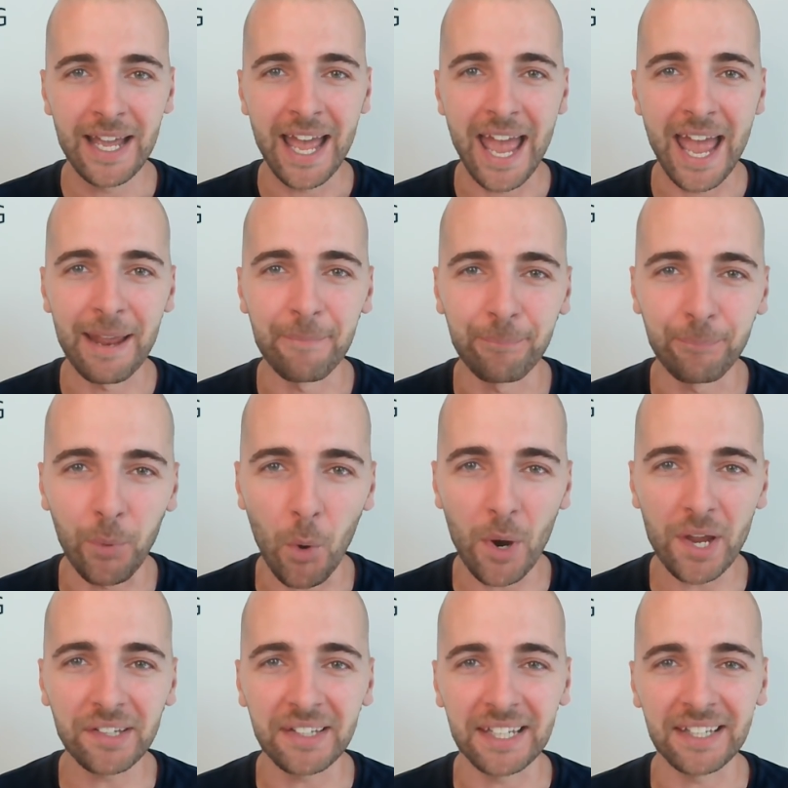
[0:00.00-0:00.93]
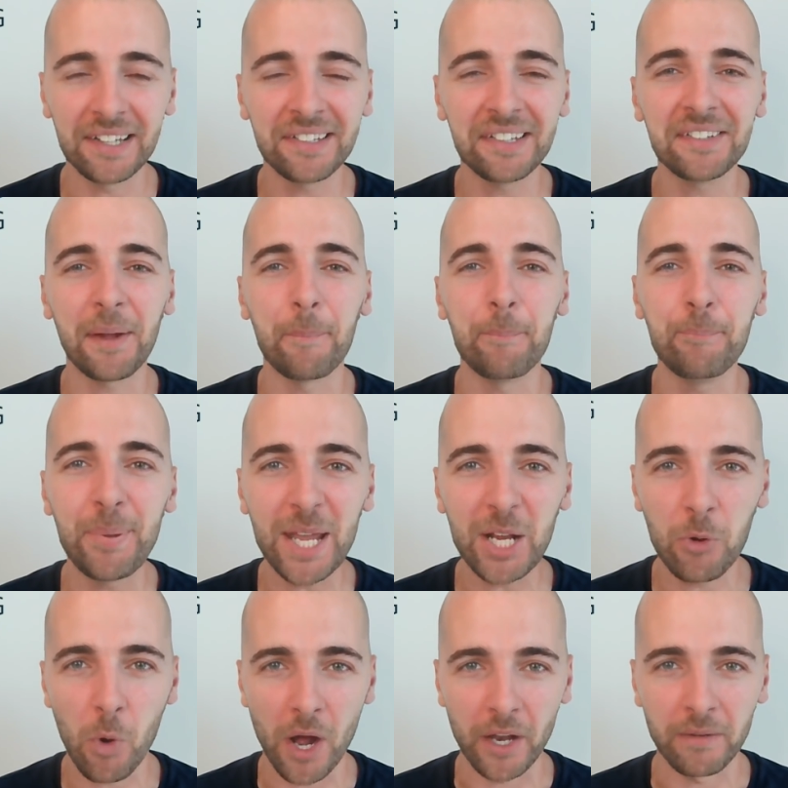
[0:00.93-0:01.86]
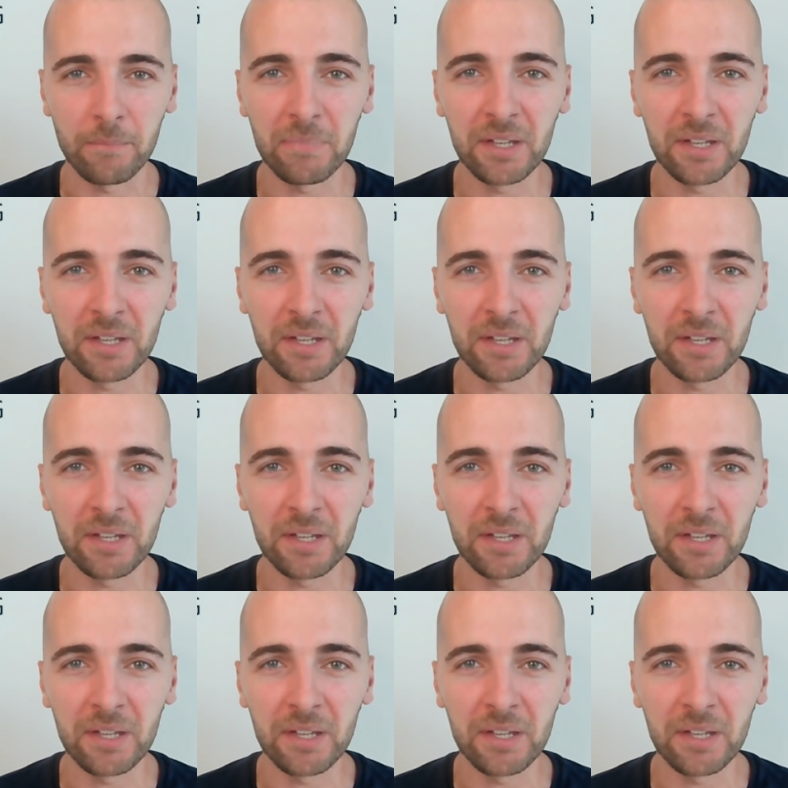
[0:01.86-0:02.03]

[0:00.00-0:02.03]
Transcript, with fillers: And Boise, this is a big one,